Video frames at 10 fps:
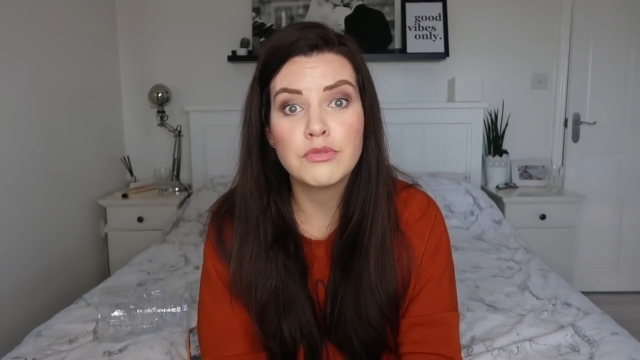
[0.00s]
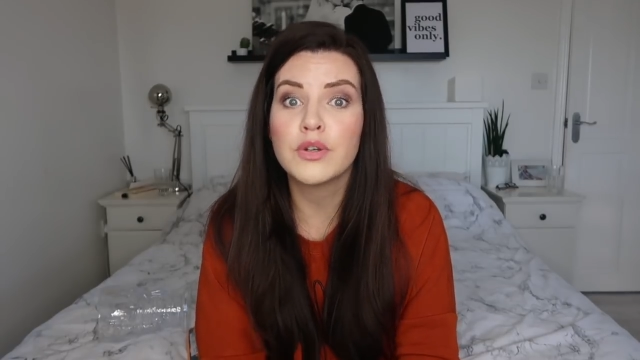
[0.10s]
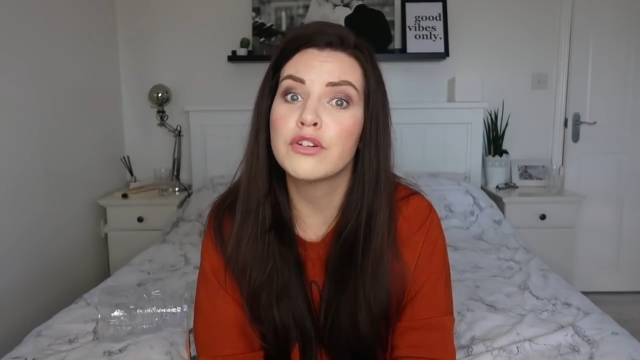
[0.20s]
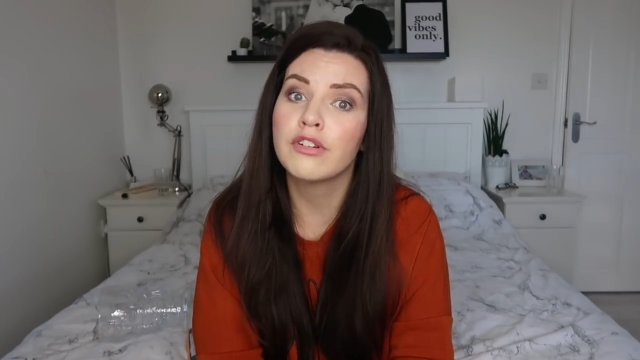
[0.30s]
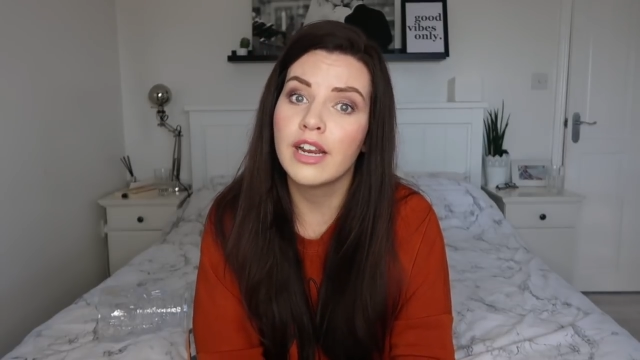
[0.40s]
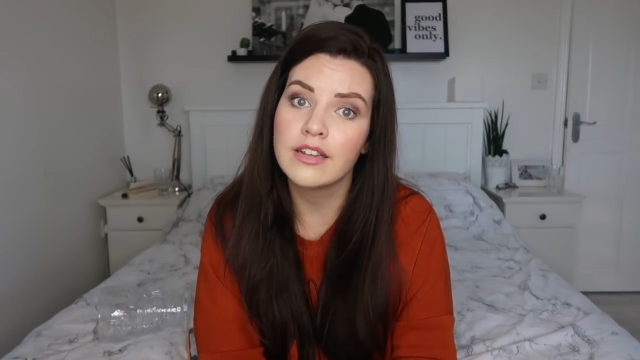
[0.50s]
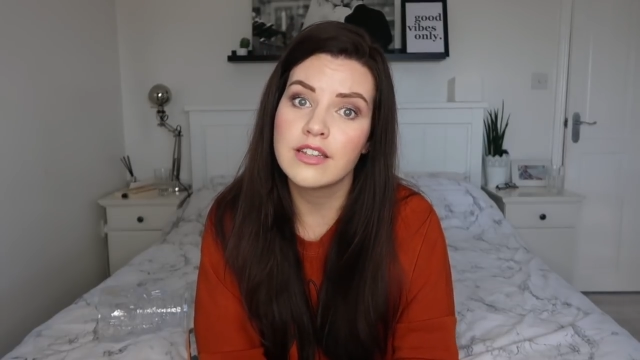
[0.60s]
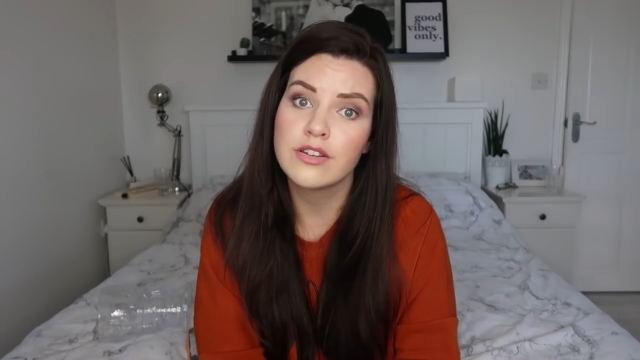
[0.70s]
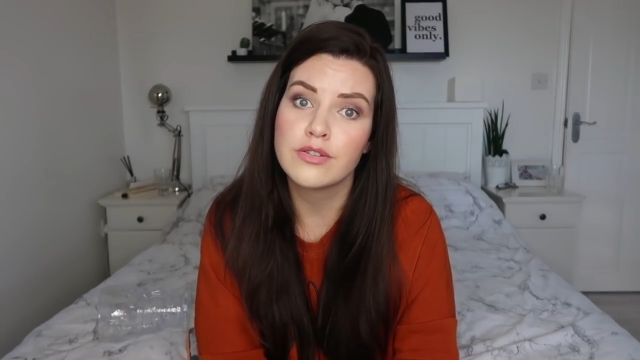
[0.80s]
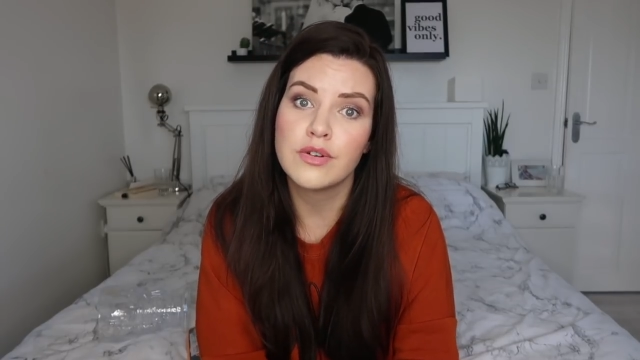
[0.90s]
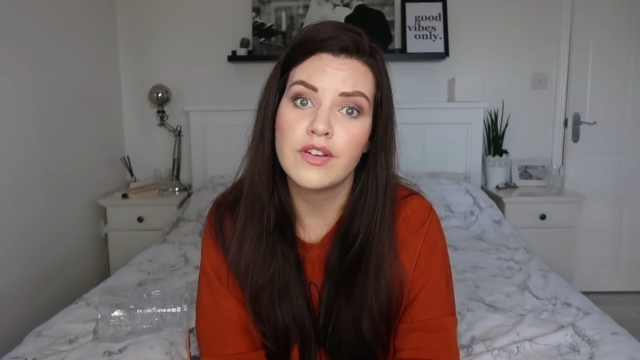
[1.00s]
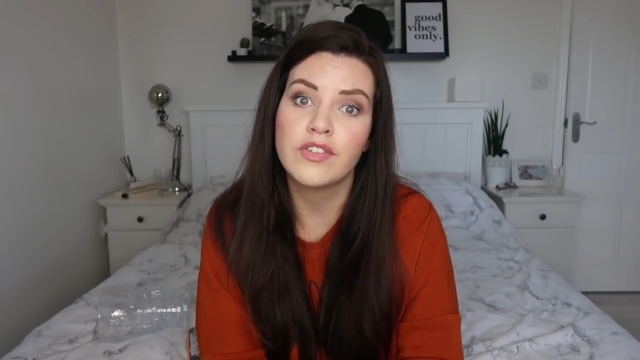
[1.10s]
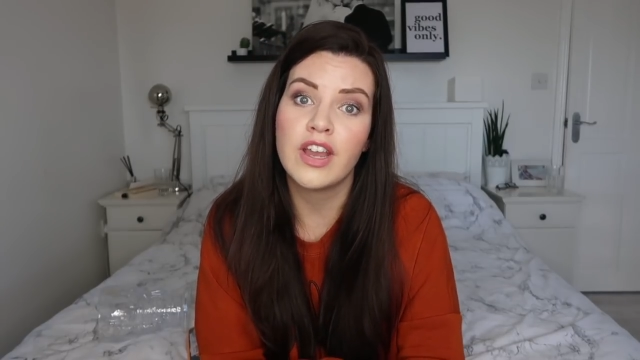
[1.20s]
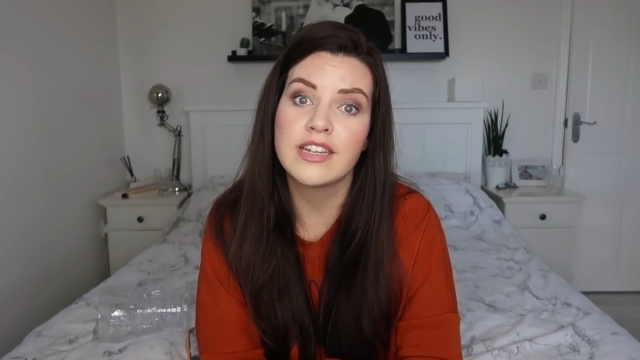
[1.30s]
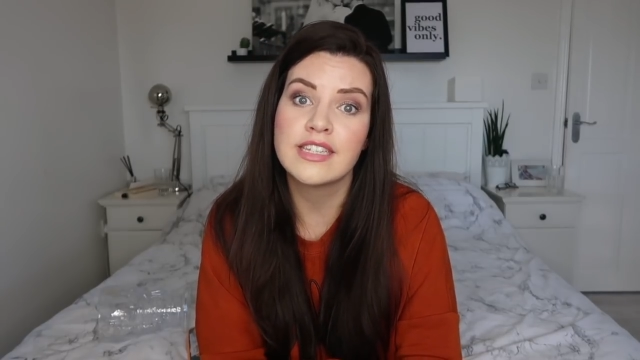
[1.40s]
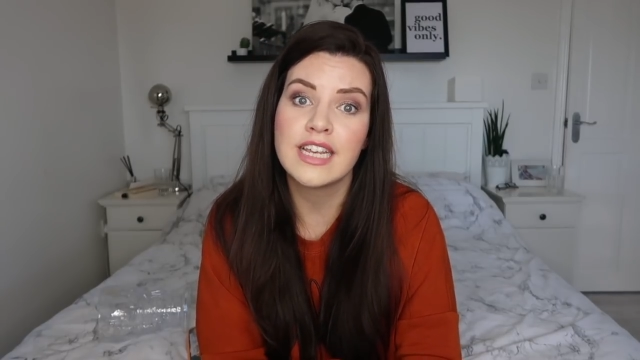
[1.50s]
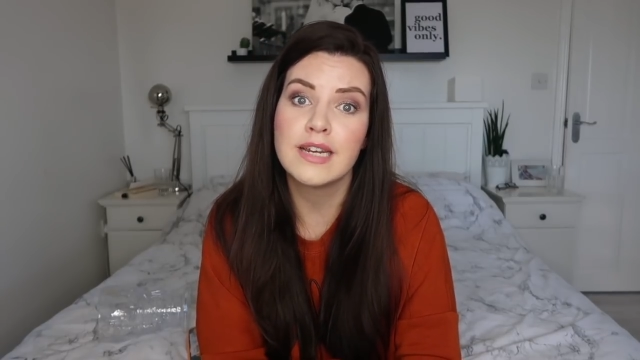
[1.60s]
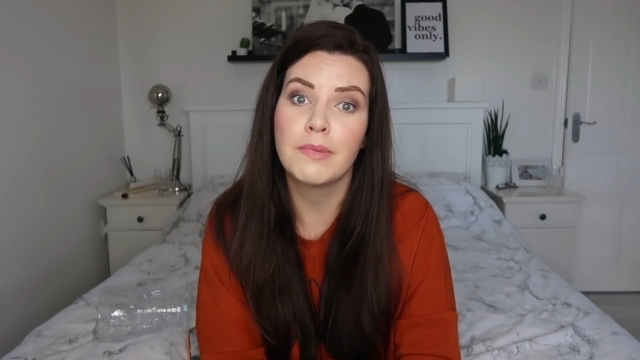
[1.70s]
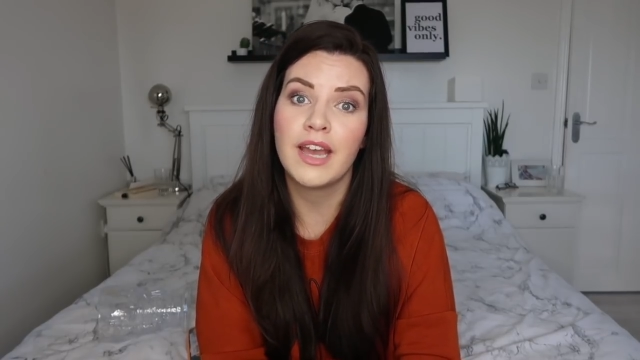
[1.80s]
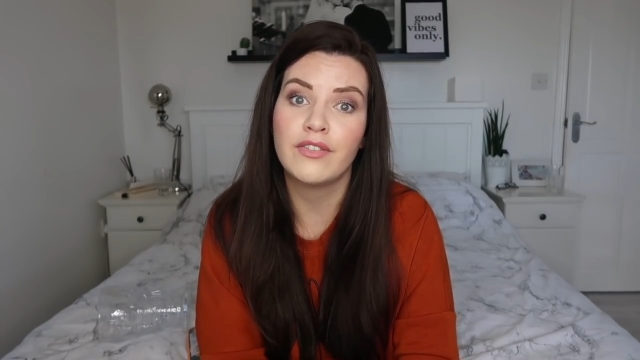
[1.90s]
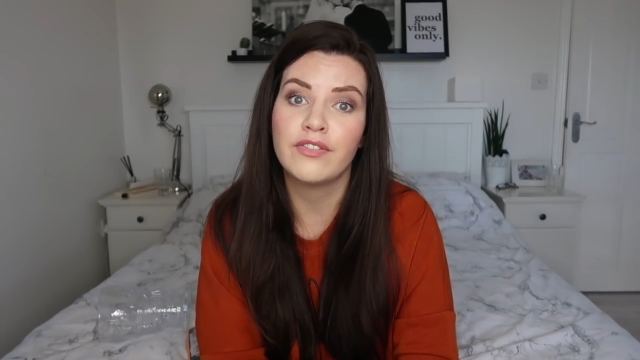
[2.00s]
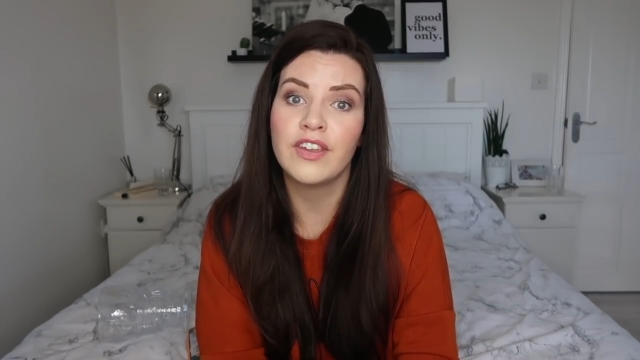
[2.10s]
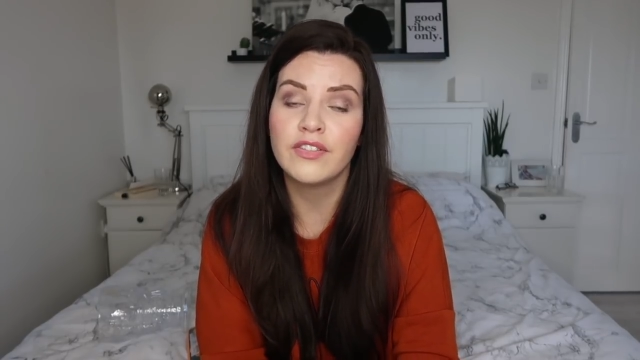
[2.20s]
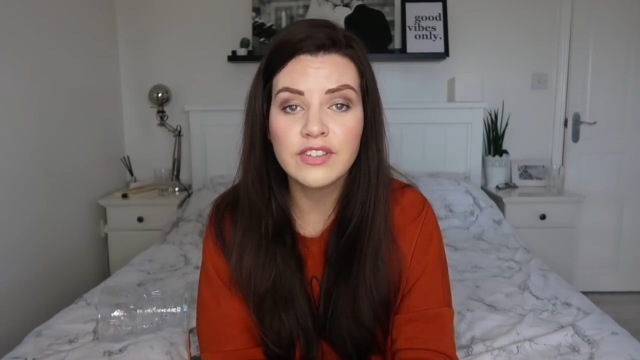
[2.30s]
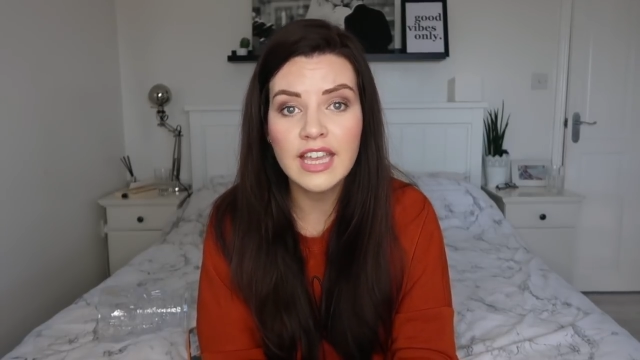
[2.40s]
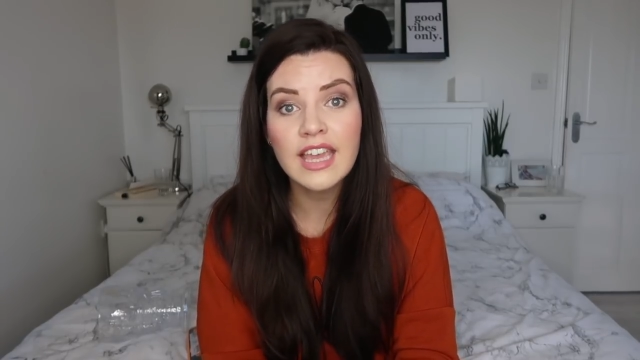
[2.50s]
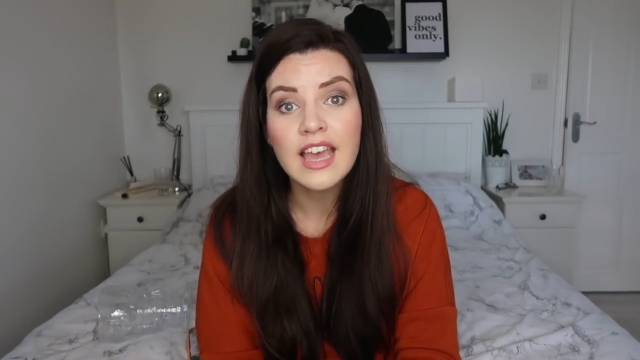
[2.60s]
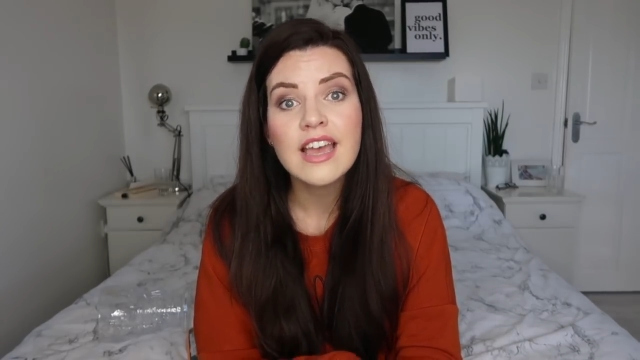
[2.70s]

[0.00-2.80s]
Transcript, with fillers: to a grand total of £19.50,